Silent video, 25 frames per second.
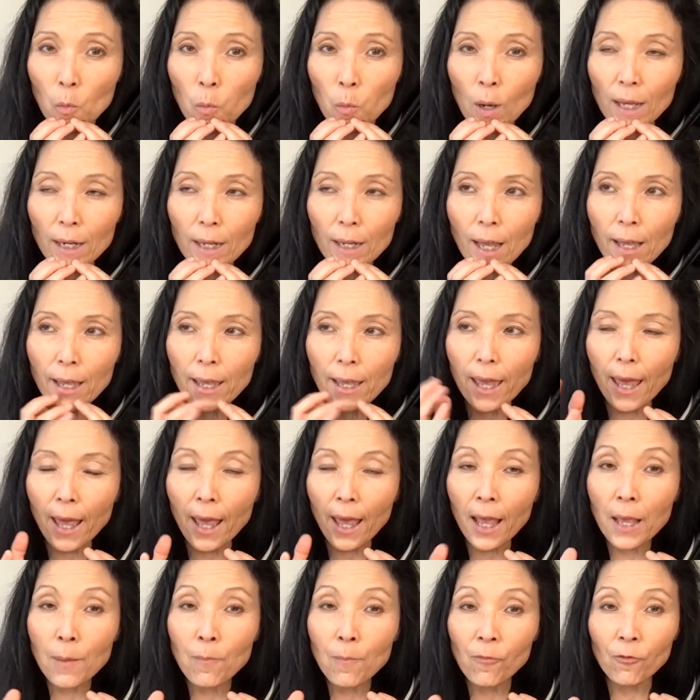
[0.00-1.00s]
what I
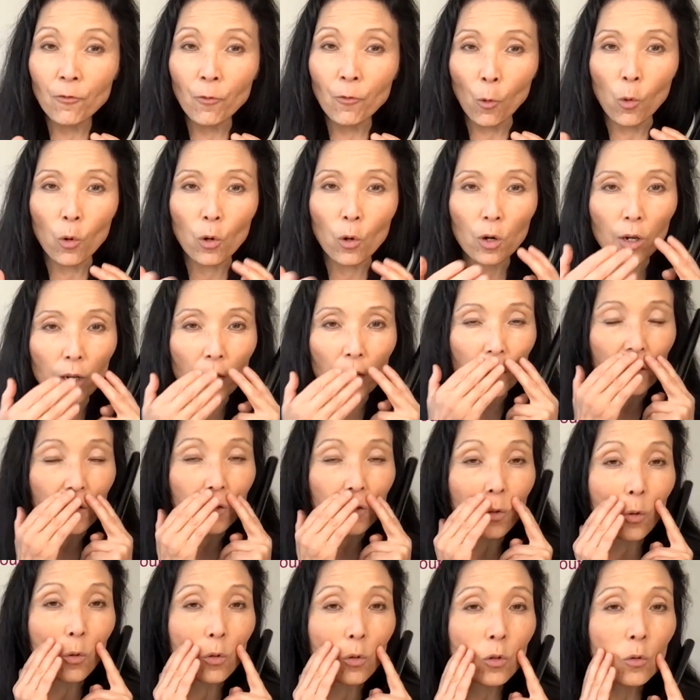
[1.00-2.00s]
aim for is
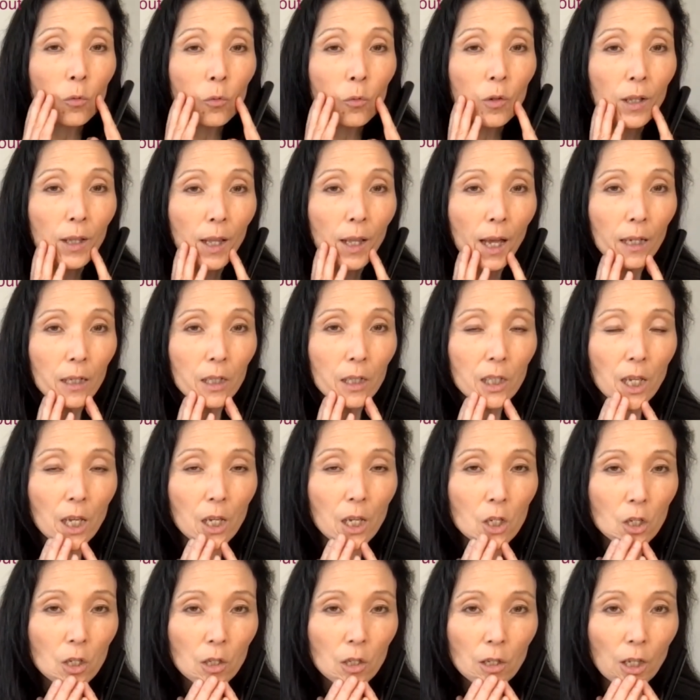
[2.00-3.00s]
total
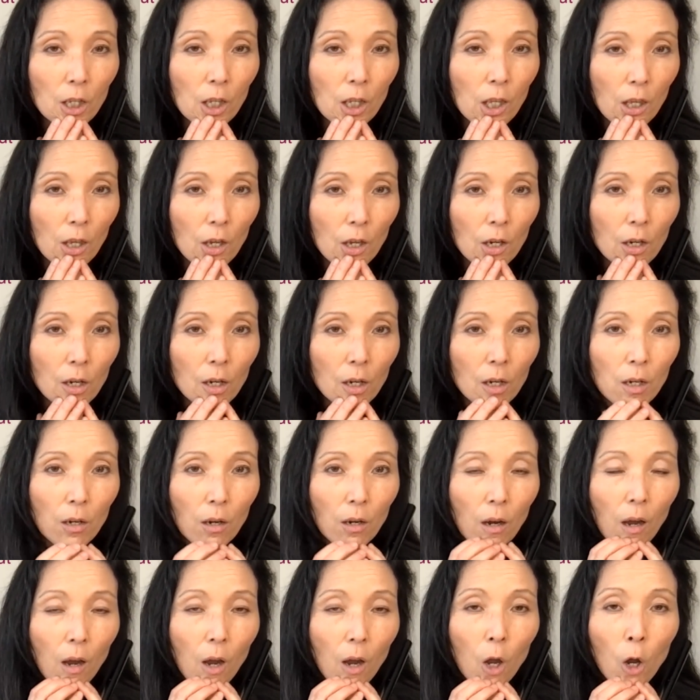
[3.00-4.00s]
relaxation here.
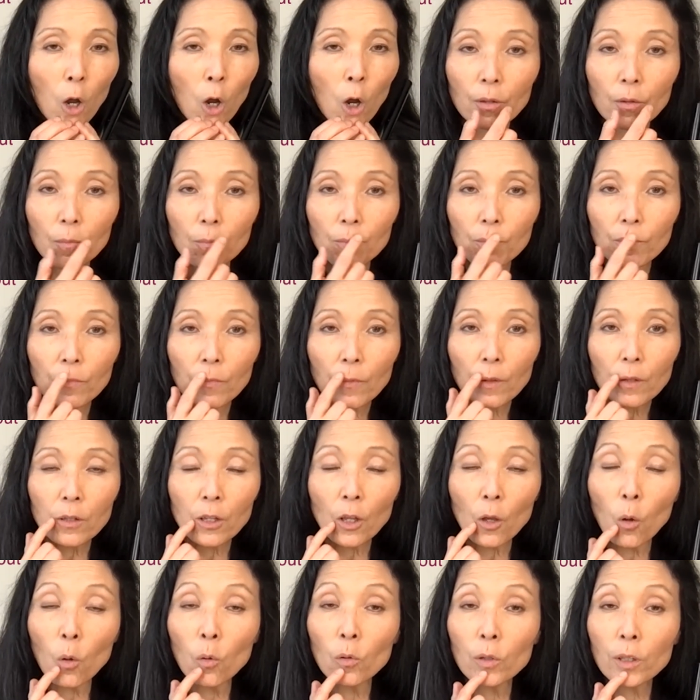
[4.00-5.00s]

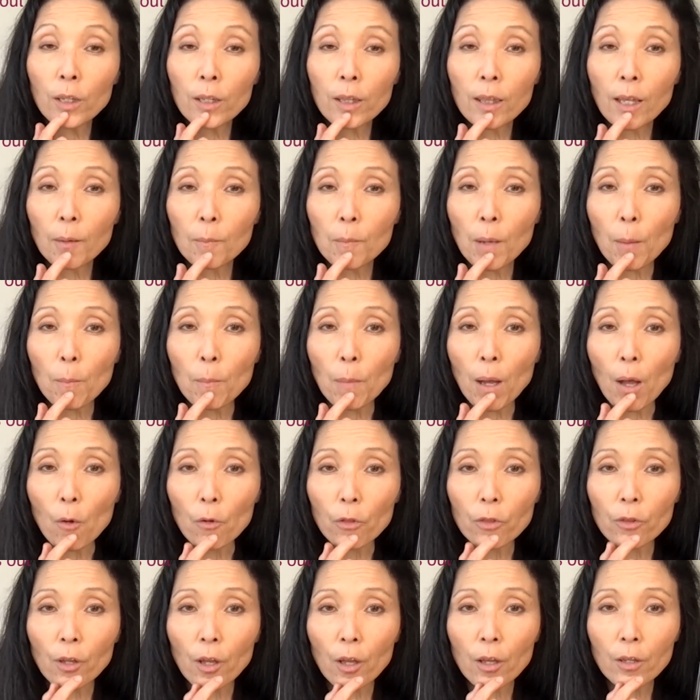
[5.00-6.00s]
The only thing my
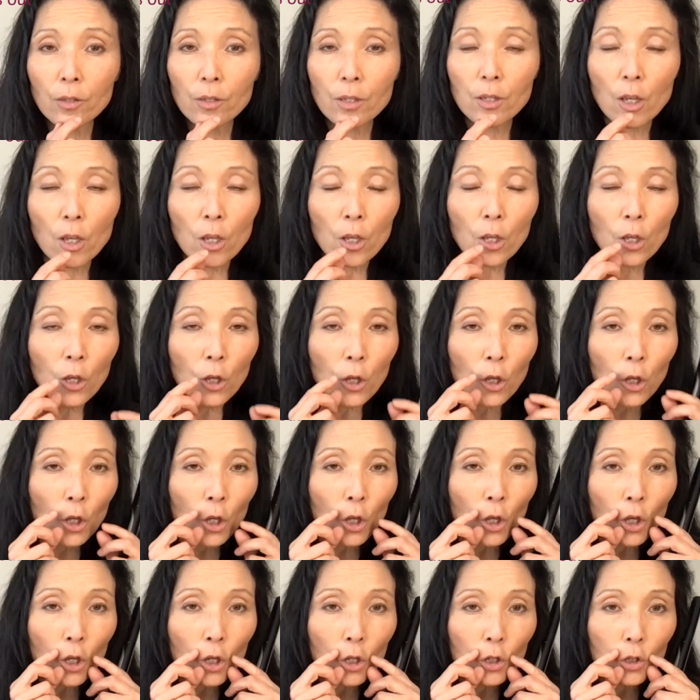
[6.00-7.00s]
mouth does
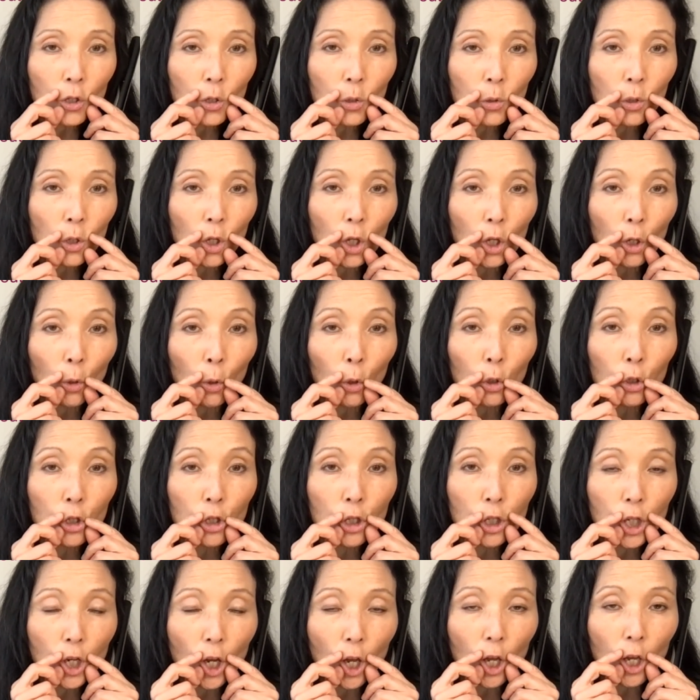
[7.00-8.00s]
is to
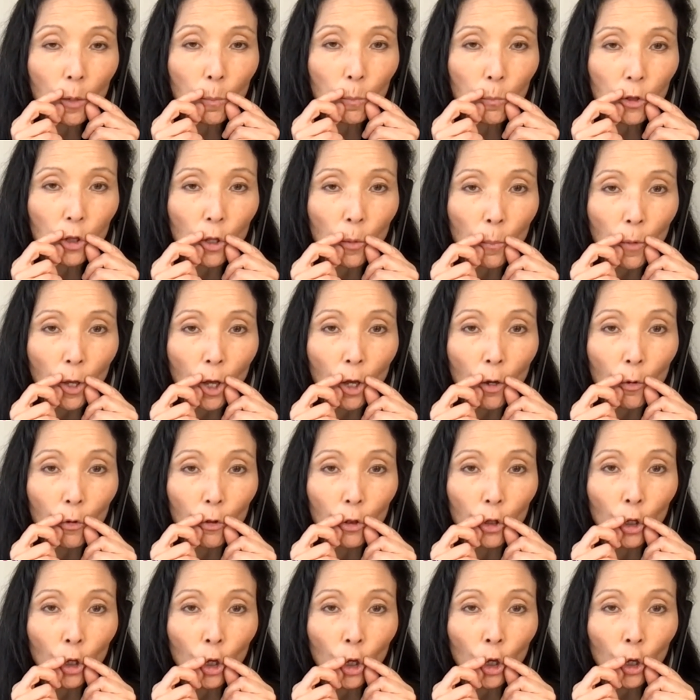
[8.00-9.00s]
shape the mouth
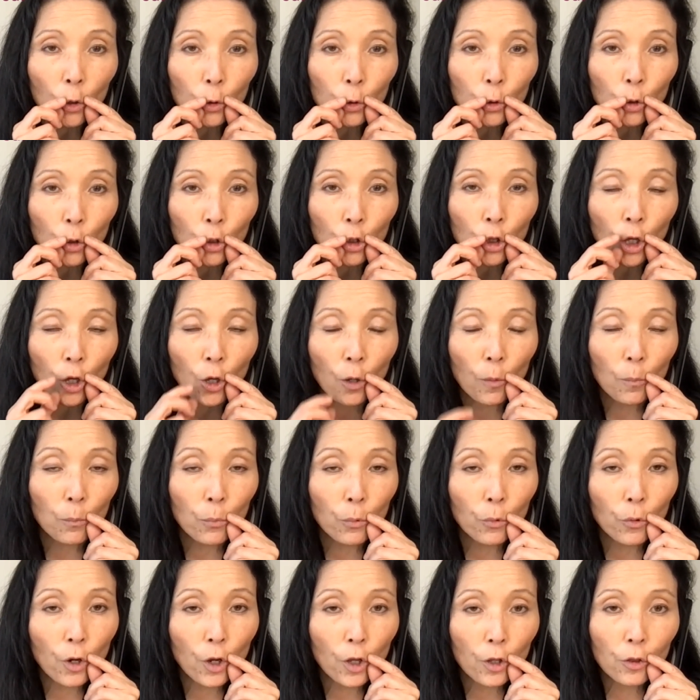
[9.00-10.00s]
so that
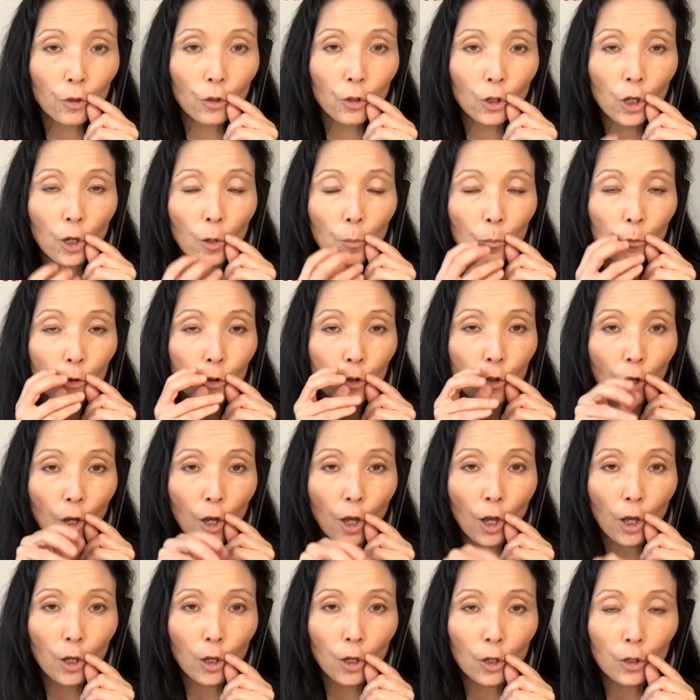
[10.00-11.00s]
breath comes
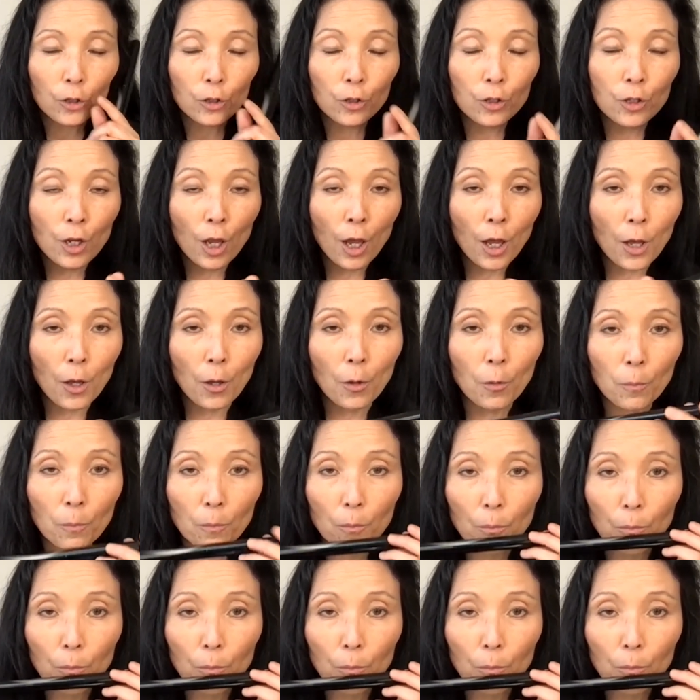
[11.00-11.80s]
down